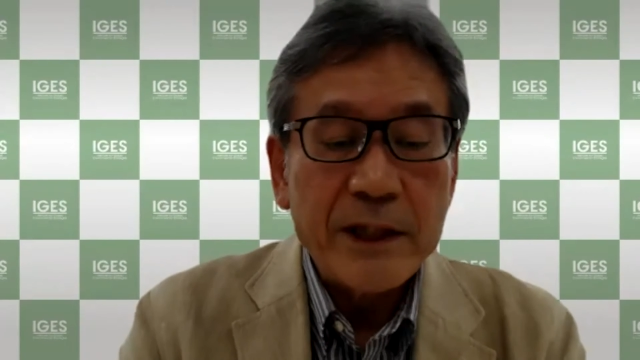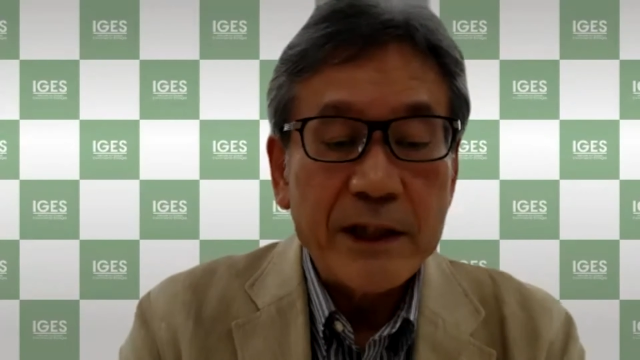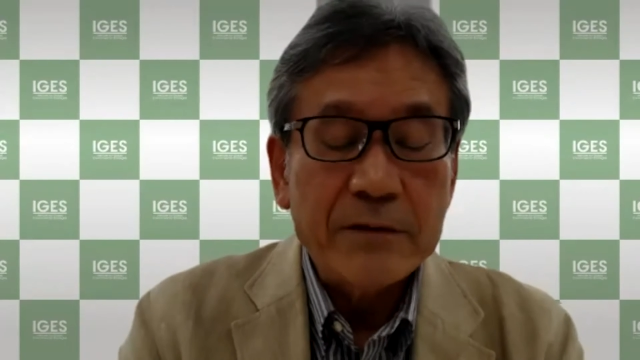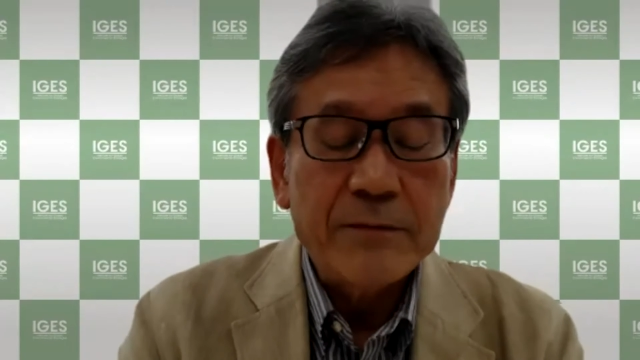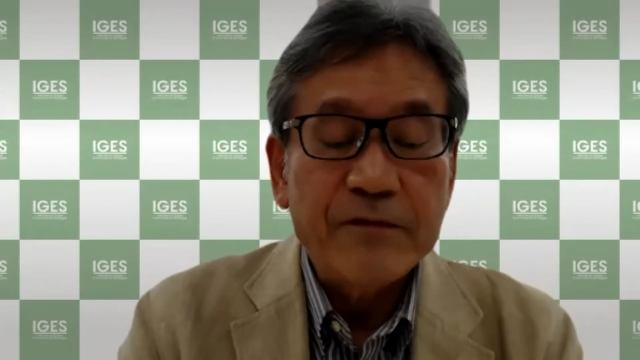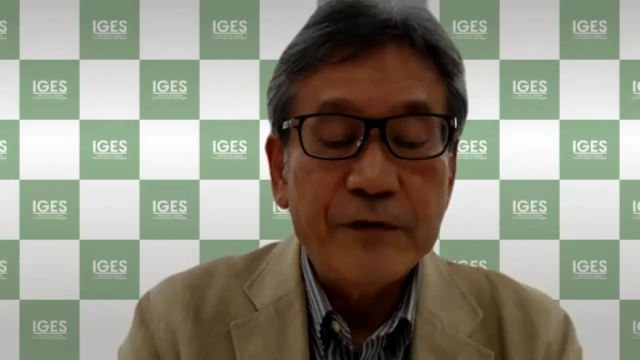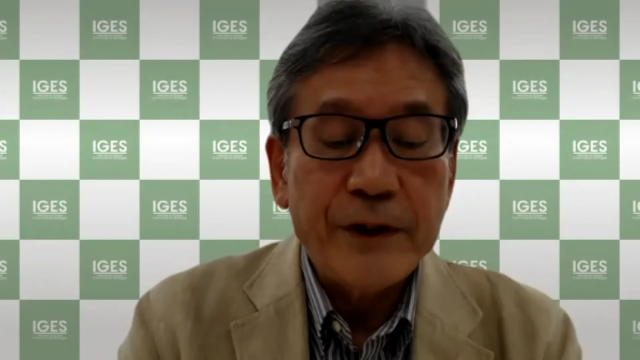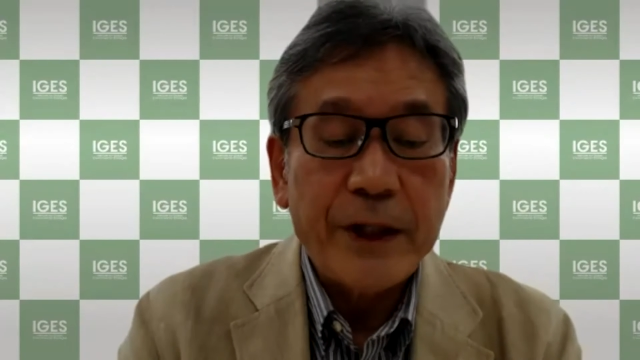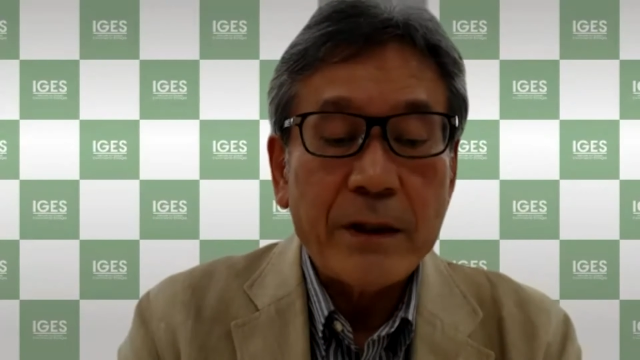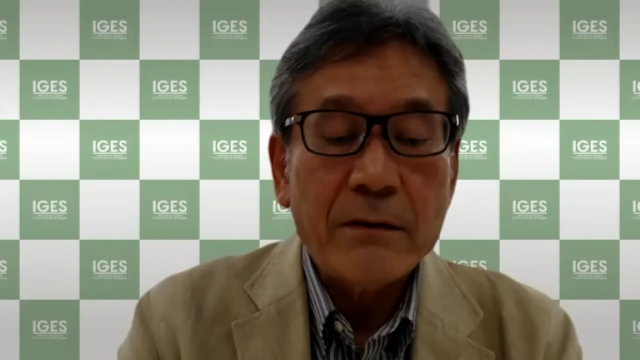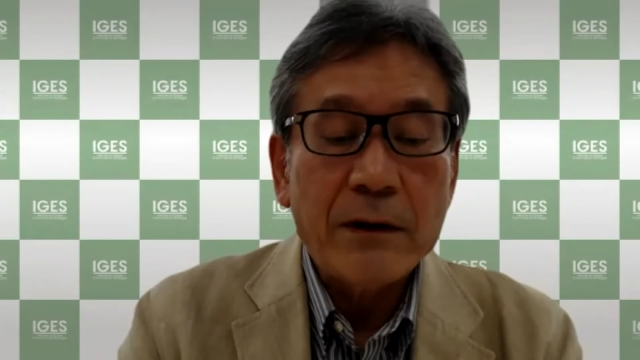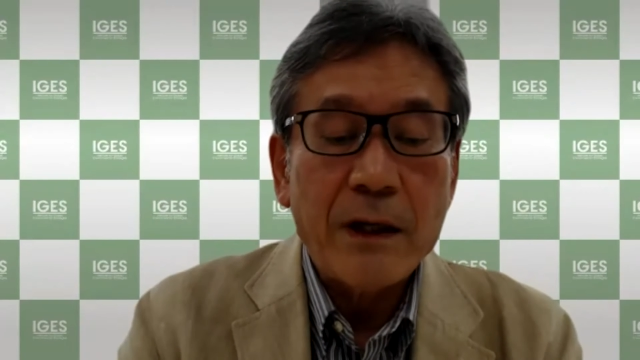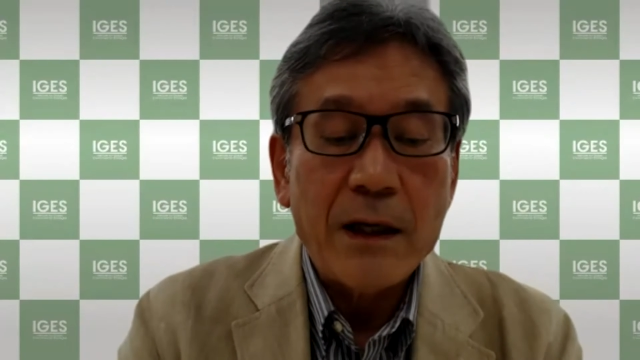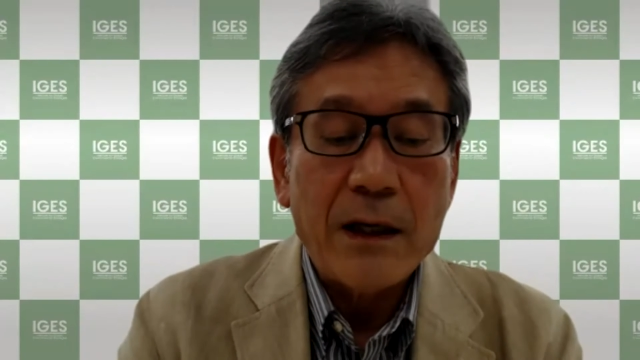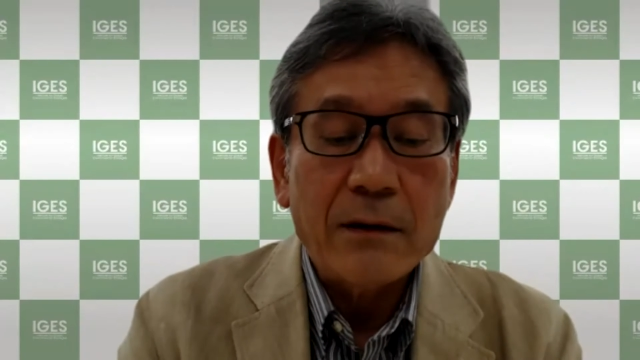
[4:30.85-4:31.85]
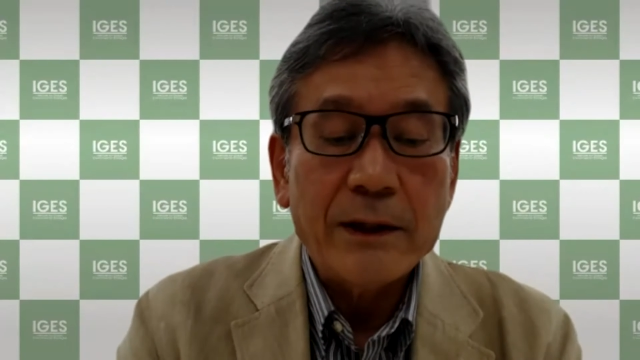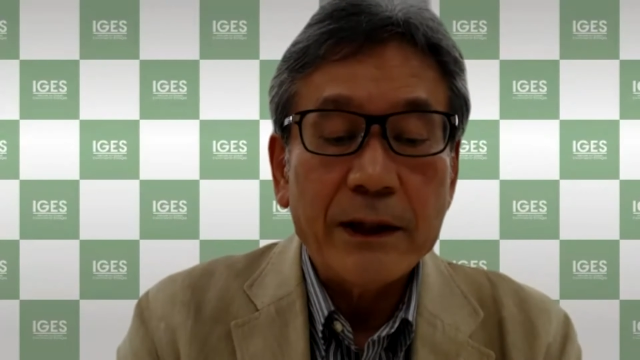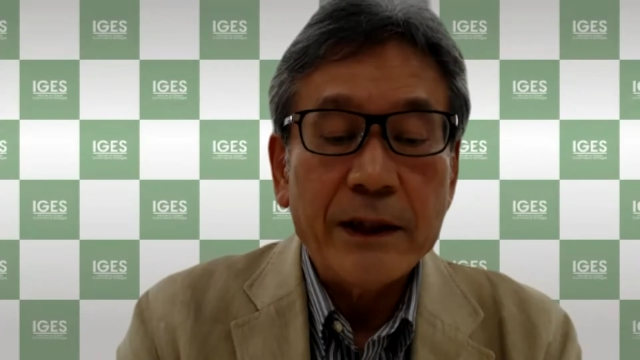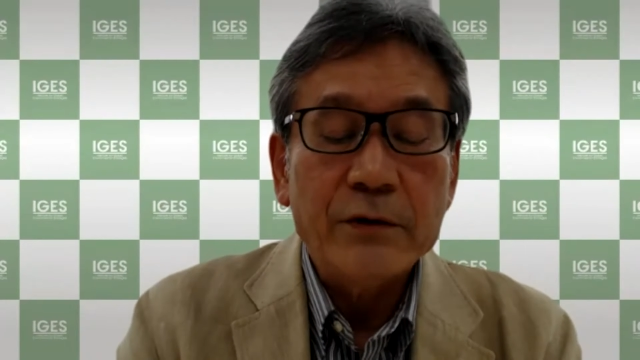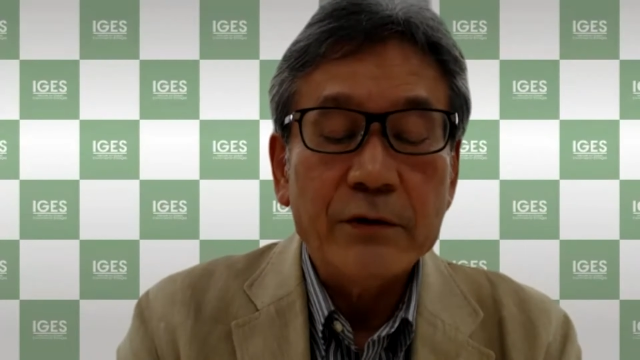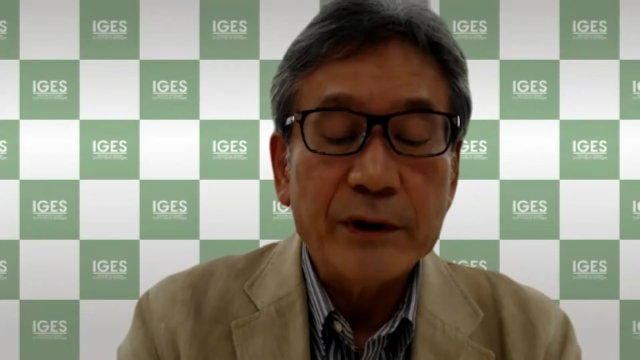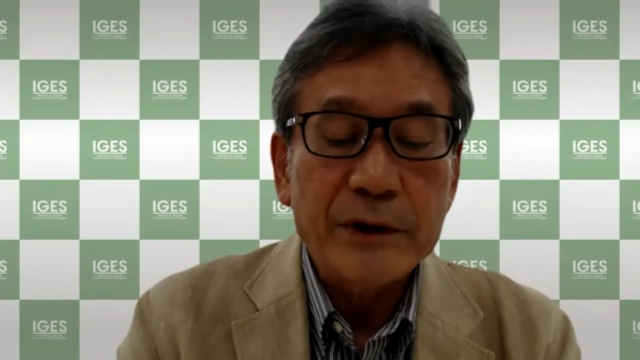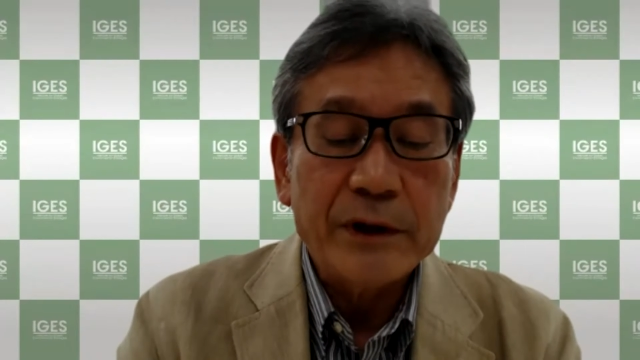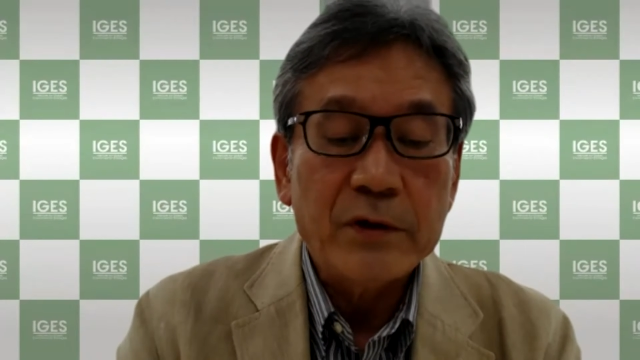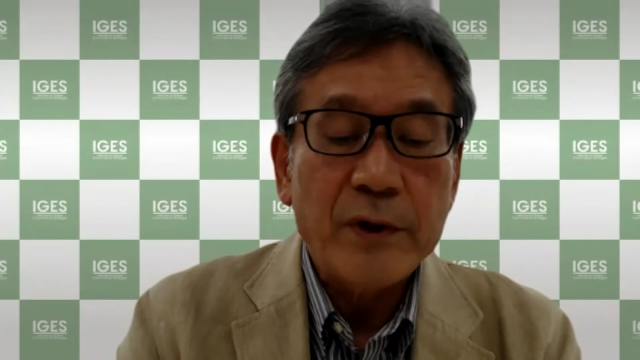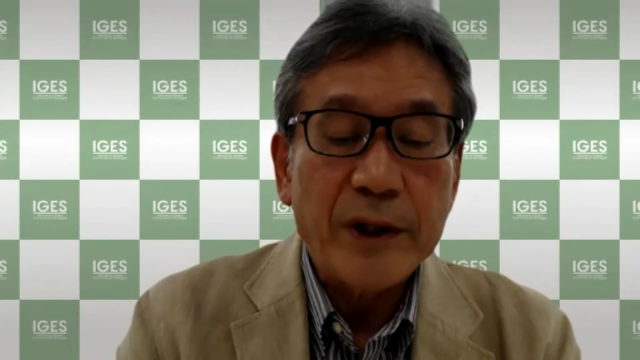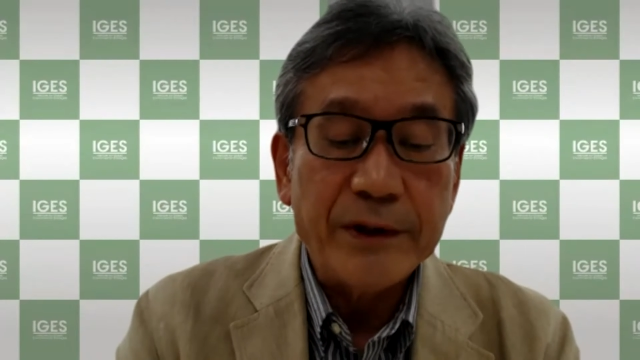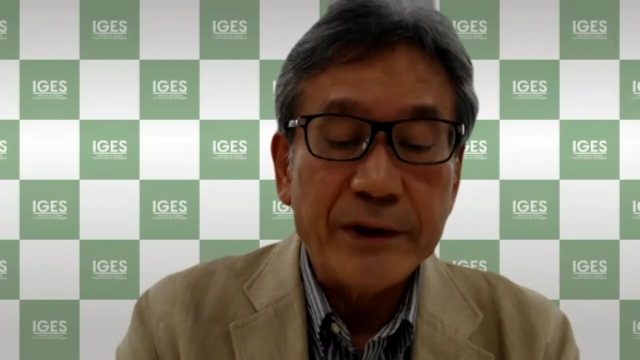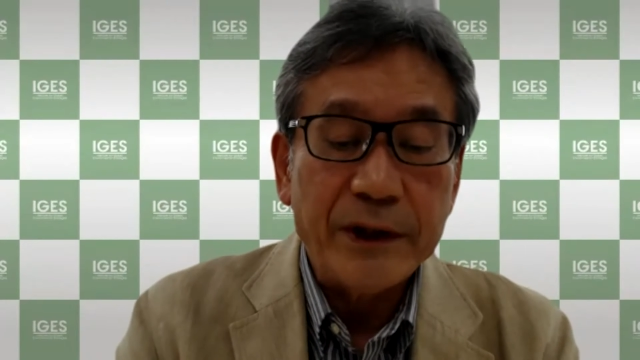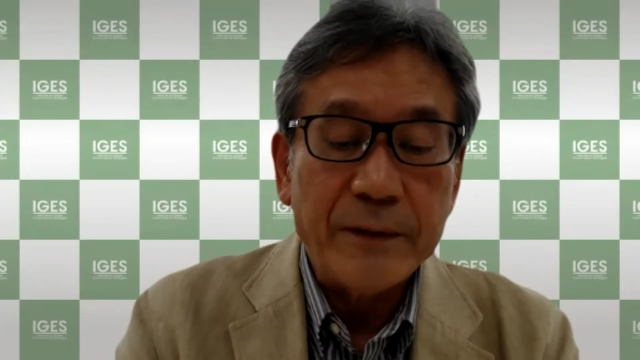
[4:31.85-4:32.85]
its VLR in
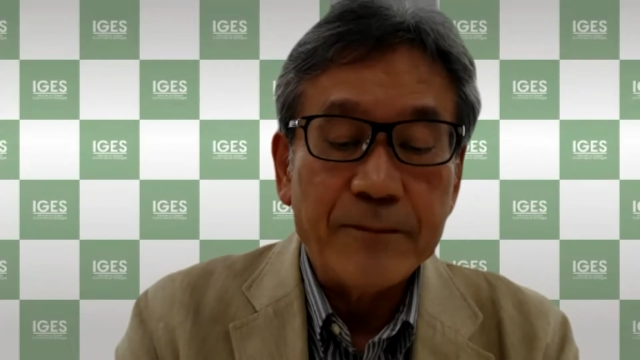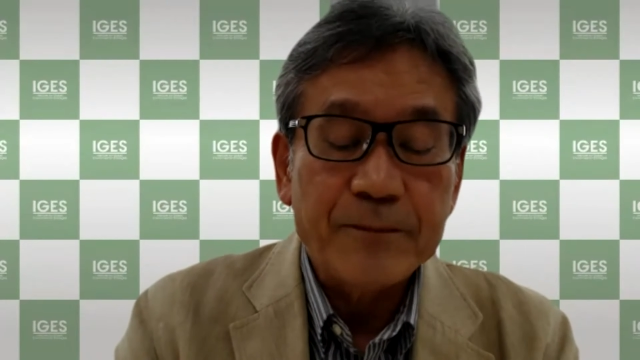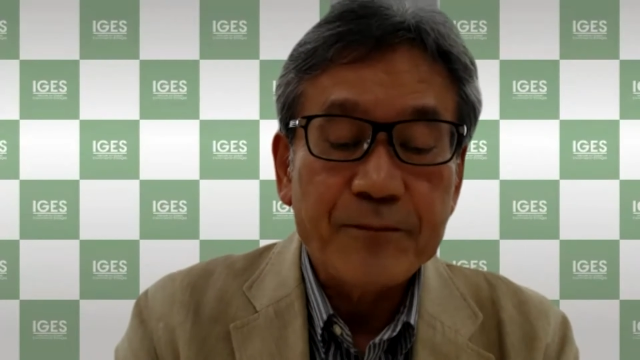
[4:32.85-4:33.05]
2020.